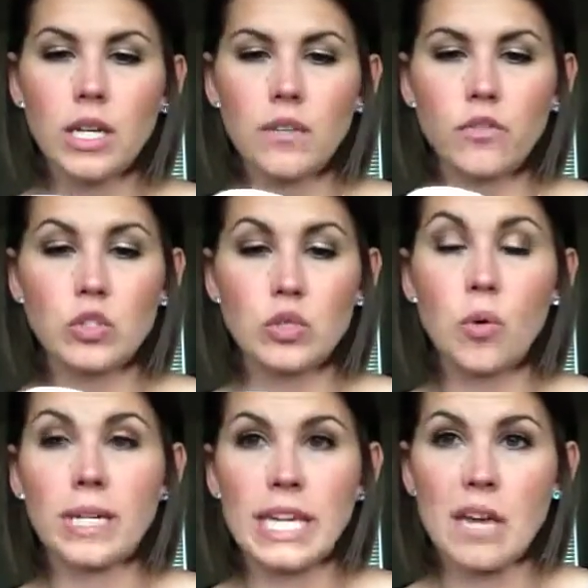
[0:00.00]
for the
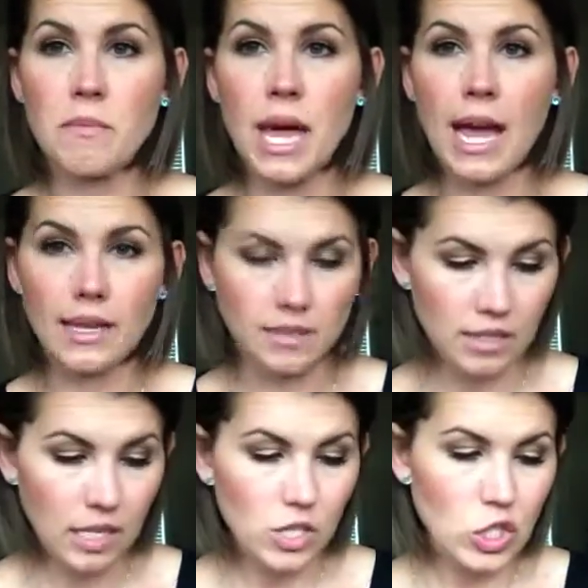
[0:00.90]
28 pads.
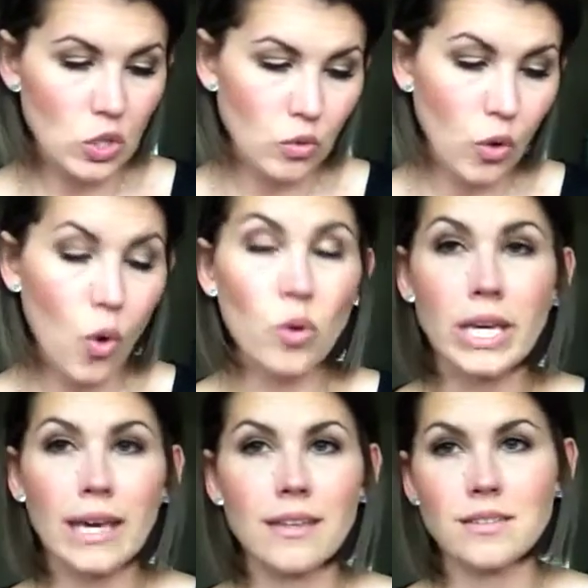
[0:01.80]
So the whole
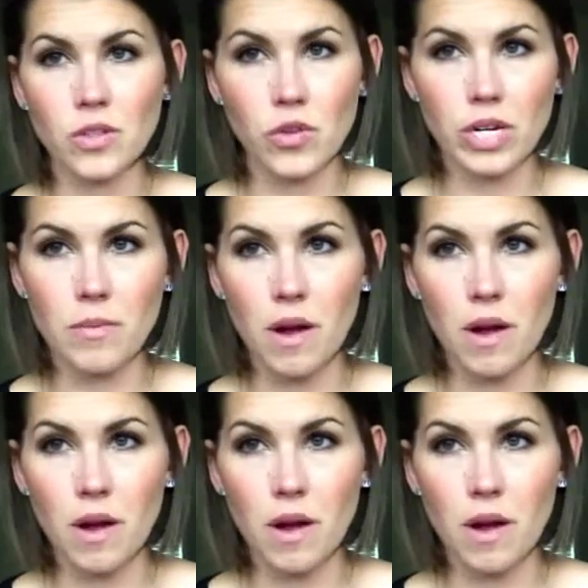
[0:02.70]
kit is $30,